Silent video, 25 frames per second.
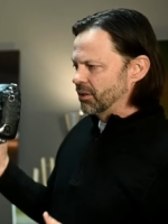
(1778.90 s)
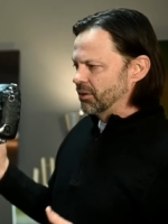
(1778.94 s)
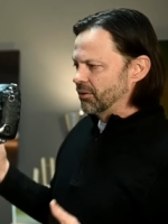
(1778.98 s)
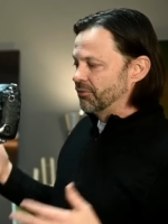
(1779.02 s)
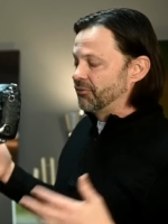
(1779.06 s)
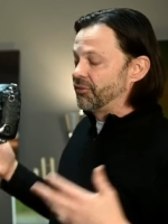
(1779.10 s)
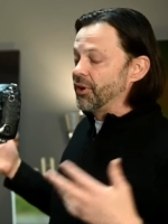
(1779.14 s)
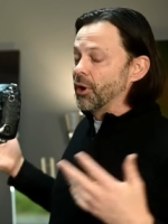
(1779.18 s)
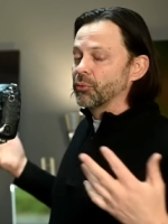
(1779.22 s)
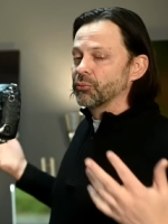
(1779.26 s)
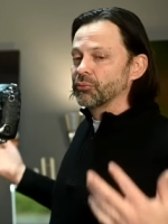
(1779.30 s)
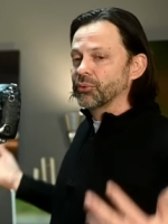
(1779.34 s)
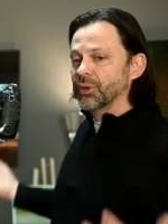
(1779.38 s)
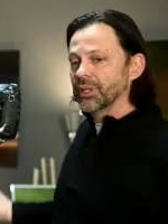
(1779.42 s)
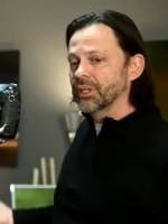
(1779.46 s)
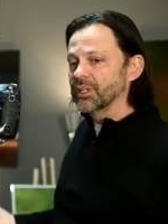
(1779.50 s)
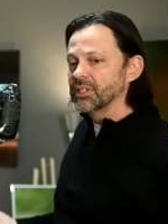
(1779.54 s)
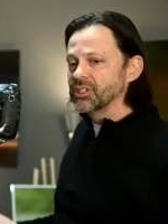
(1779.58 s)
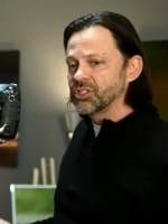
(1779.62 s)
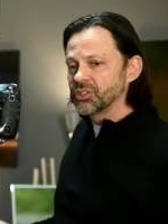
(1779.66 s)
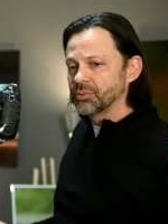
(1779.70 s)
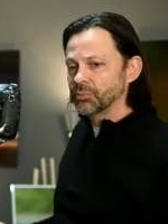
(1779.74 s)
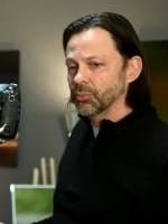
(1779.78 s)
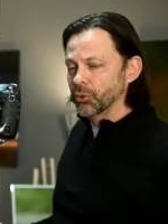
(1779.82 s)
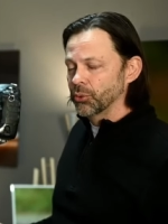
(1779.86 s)
Felt really
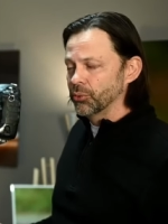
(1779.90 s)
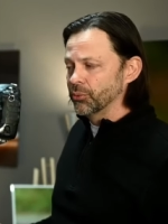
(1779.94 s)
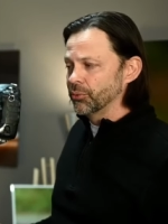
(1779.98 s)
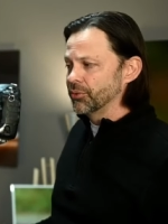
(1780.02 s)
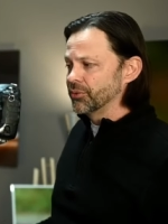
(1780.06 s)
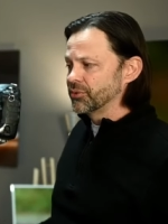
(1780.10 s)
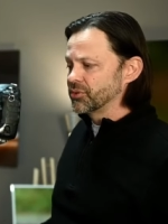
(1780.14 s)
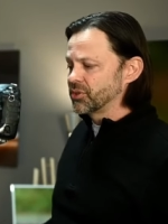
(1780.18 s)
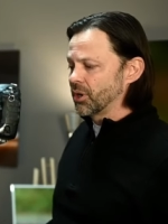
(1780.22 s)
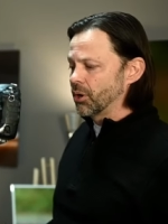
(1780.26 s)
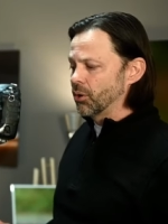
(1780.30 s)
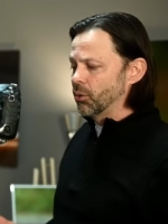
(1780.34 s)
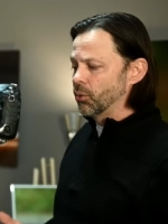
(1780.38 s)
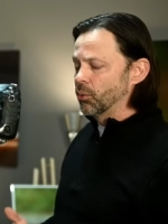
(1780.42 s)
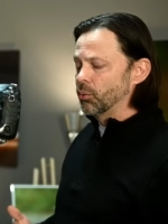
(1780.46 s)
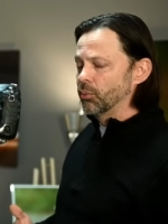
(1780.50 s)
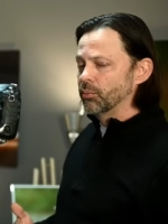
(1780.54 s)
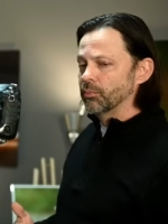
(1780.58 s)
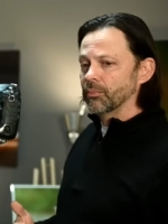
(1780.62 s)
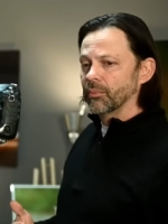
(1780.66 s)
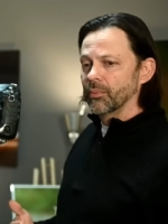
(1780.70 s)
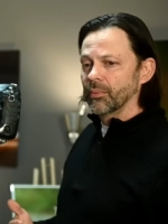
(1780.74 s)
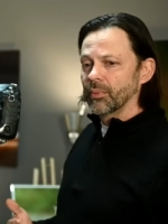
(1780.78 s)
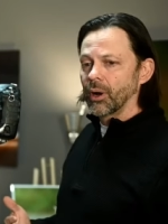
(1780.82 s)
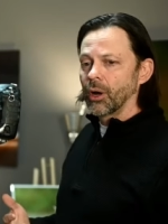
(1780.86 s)
smooth.
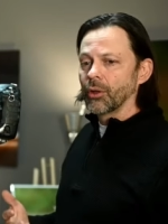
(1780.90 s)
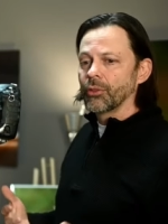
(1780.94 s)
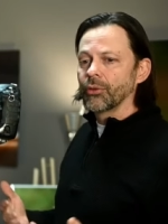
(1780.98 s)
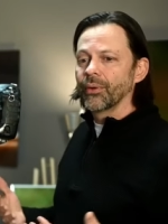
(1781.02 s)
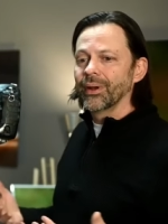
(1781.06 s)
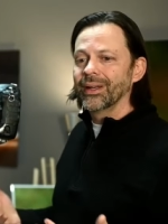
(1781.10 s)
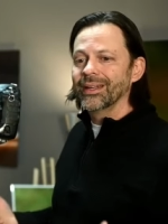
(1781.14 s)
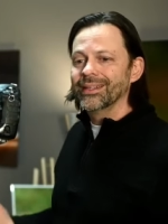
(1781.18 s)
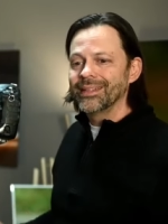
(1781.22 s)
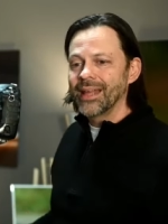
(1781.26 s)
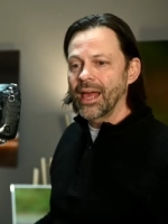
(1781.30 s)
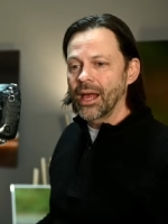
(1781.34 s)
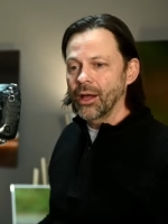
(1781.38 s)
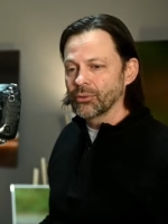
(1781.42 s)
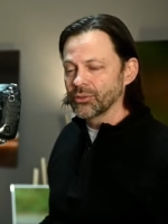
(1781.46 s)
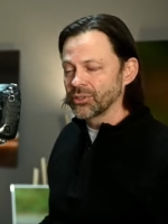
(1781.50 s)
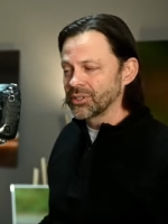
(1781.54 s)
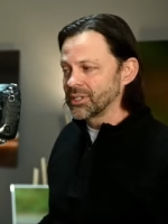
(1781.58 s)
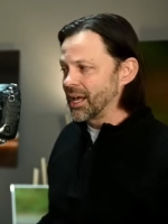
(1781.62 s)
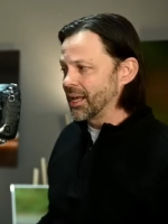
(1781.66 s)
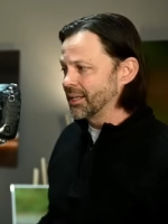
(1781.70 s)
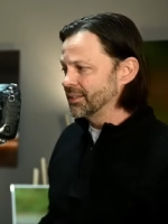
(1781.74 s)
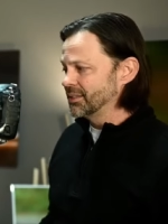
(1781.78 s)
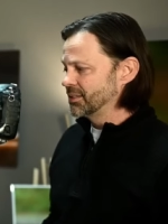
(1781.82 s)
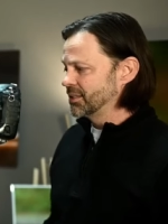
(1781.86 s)
So are there any
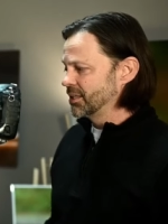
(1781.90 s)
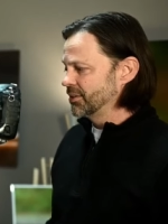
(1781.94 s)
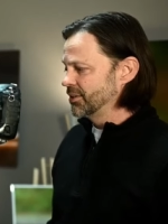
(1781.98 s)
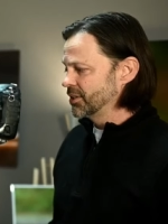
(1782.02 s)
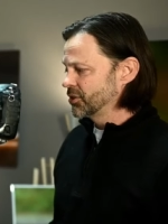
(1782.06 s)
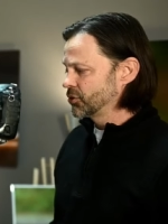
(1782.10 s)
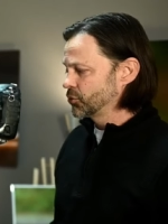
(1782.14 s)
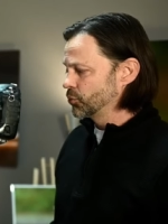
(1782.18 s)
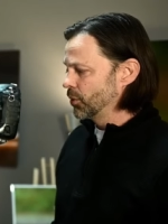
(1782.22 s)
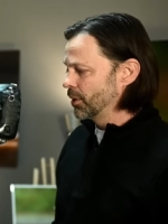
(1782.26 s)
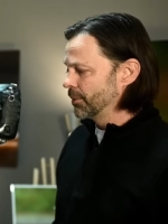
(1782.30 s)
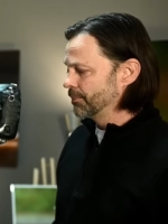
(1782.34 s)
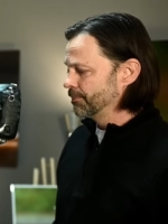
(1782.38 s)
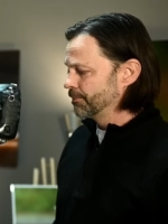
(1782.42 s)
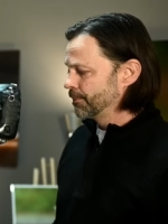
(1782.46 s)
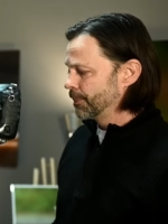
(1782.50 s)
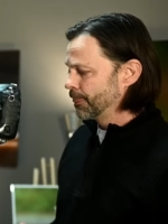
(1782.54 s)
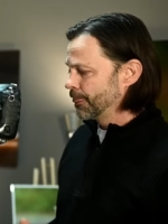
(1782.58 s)
downsides to this one?